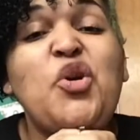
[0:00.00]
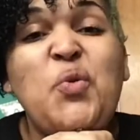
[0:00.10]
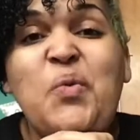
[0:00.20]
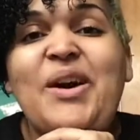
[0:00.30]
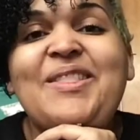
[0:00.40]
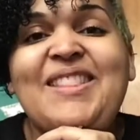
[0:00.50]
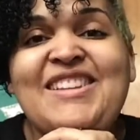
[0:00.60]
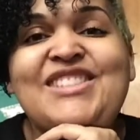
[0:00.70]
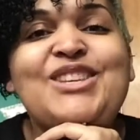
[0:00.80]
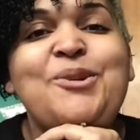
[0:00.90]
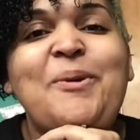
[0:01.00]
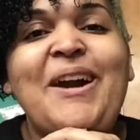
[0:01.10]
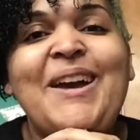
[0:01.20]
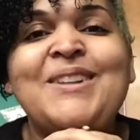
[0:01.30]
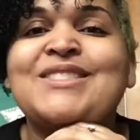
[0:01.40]
what this
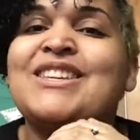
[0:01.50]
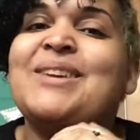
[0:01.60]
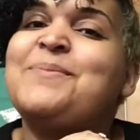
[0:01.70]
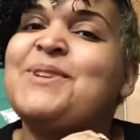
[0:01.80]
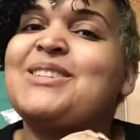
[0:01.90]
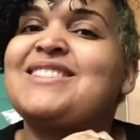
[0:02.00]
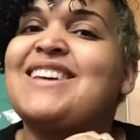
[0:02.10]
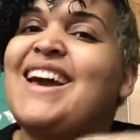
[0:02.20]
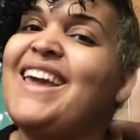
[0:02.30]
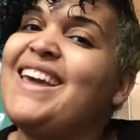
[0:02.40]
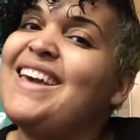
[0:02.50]
UIL team looks like.